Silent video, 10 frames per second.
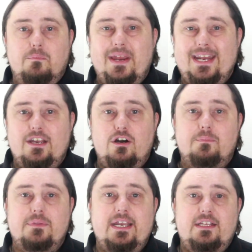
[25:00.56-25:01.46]
media
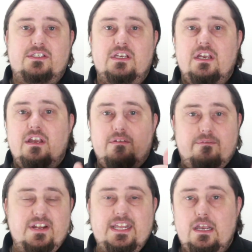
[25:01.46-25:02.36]
updates,
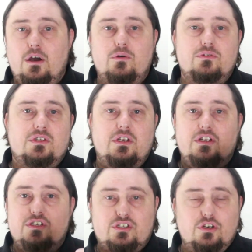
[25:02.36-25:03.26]
videos,
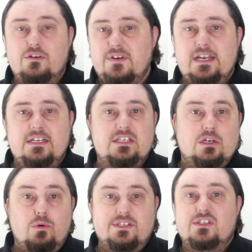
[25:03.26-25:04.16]
surveys and
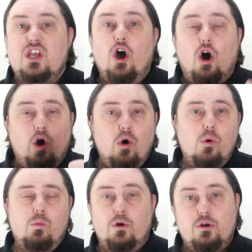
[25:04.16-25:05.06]
quizzes all
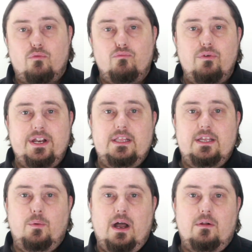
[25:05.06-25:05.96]
work really
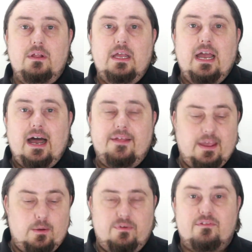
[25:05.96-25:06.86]
well. And
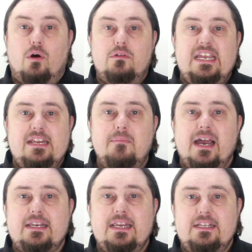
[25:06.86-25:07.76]
then we've got lead
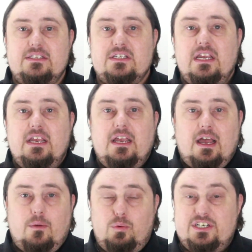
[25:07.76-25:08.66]
magnets,
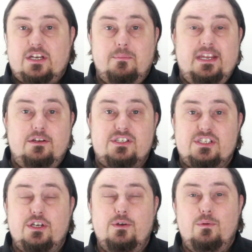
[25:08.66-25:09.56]
which can be used
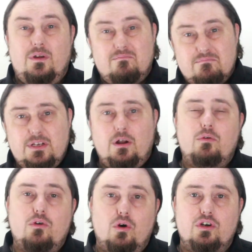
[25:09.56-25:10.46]
to, you know,
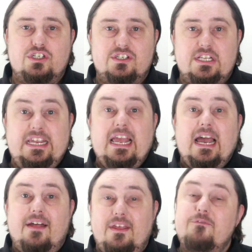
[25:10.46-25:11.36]
cautiously.
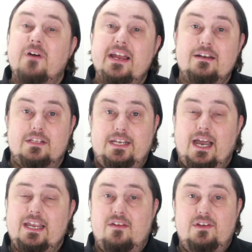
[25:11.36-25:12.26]
And then finally, I
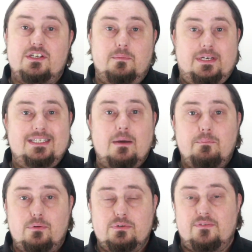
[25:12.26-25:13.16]
gave you some
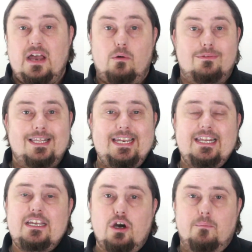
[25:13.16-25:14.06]
examples of how leading
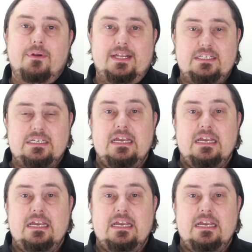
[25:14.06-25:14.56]
companies